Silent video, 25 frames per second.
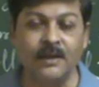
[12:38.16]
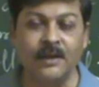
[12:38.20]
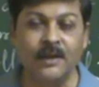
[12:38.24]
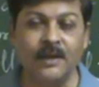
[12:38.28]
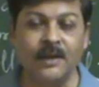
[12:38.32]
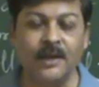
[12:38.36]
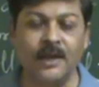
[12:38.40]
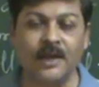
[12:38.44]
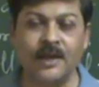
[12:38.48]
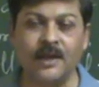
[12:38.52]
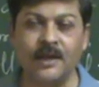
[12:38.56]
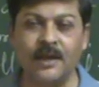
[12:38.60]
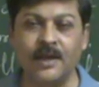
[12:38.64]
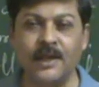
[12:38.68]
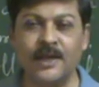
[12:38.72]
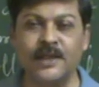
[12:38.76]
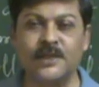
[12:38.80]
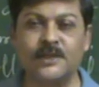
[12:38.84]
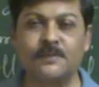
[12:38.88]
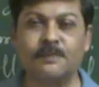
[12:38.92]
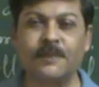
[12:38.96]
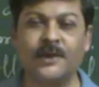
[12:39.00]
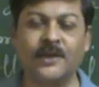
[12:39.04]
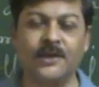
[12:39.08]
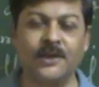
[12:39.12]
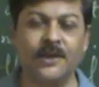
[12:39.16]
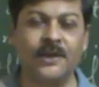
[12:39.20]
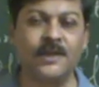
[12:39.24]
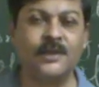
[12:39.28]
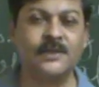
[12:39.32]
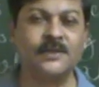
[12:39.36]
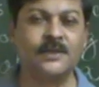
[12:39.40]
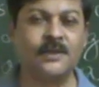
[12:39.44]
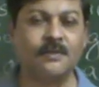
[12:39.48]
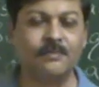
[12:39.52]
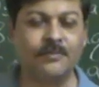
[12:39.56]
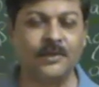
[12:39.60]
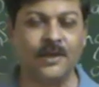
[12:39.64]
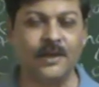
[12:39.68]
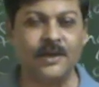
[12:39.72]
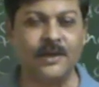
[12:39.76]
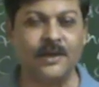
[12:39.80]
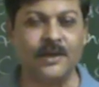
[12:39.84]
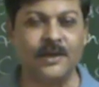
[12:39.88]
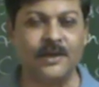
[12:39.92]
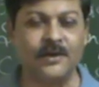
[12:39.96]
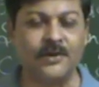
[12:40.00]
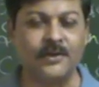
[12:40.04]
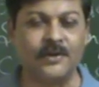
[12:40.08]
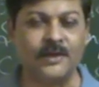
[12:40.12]
you are expecting in something
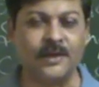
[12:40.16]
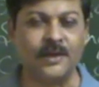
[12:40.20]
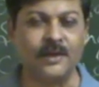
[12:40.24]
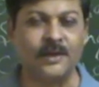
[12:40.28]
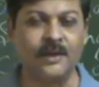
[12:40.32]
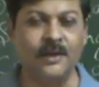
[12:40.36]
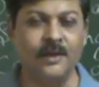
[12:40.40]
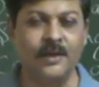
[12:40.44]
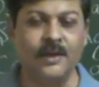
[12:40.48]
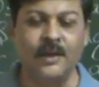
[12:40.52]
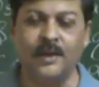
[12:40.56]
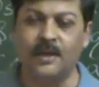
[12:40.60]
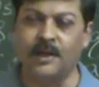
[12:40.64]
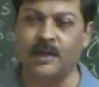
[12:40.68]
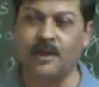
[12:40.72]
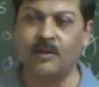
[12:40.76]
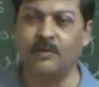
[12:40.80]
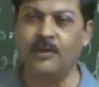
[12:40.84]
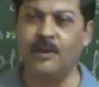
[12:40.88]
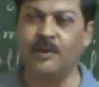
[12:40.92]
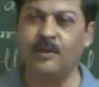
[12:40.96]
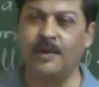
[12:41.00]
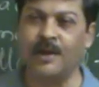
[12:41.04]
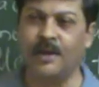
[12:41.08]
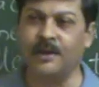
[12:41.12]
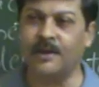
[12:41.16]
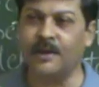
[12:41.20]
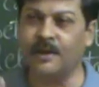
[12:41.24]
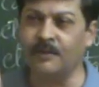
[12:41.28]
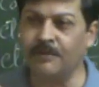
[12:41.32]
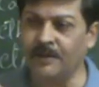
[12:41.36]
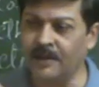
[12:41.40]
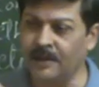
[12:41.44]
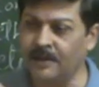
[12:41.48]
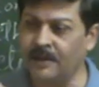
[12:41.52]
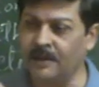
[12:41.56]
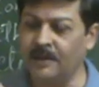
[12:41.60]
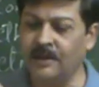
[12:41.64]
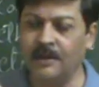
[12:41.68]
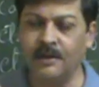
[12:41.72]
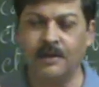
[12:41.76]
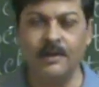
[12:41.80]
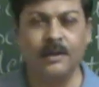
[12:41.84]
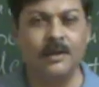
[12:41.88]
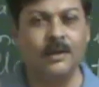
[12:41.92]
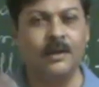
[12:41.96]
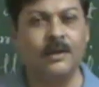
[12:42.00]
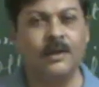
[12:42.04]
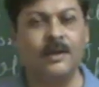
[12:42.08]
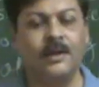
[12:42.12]
in return. Now you have given
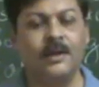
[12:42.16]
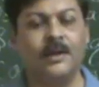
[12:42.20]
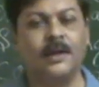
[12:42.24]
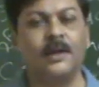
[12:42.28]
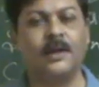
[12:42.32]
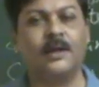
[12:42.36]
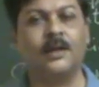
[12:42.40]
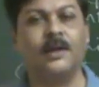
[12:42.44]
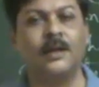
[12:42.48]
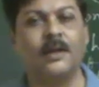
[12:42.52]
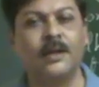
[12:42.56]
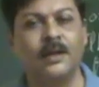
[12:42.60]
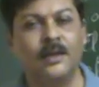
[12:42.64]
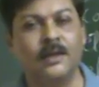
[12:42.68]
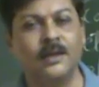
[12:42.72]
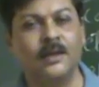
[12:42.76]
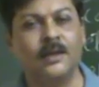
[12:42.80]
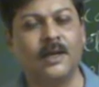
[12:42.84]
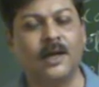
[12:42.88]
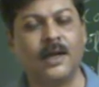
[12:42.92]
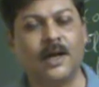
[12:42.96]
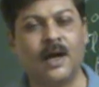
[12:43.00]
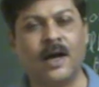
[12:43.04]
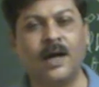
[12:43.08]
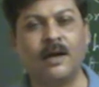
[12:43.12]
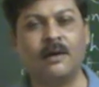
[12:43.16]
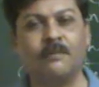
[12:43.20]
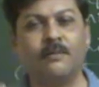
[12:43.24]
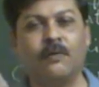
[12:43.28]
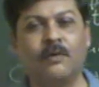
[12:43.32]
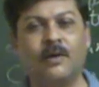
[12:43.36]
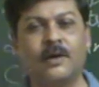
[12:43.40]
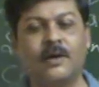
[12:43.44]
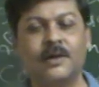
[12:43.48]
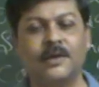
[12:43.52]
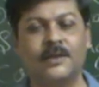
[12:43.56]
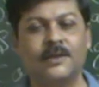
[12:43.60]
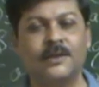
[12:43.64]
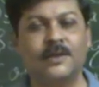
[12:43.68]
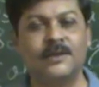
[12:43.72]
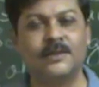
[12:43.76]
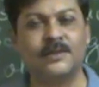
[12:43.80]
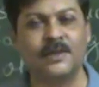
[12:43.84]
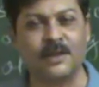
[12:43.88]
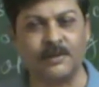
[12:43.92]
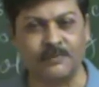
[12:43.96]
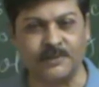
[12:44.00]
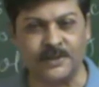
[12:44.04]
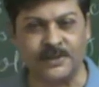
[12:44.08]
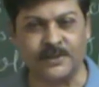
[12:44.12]
here the car for the
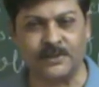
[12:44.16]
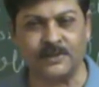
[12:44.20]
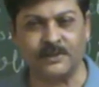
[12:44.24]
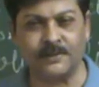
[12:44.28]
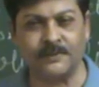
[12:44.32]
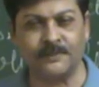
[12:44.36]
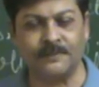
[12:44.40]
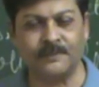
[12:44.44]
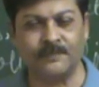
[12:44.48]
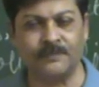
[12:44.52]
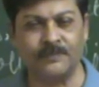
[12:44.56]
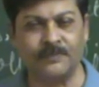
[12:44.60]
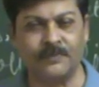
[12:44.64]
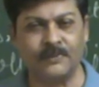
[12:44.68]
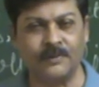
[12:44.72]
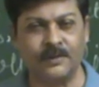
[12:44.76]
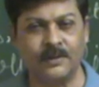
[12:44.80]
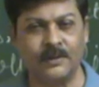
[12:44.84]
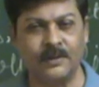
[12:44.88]
service.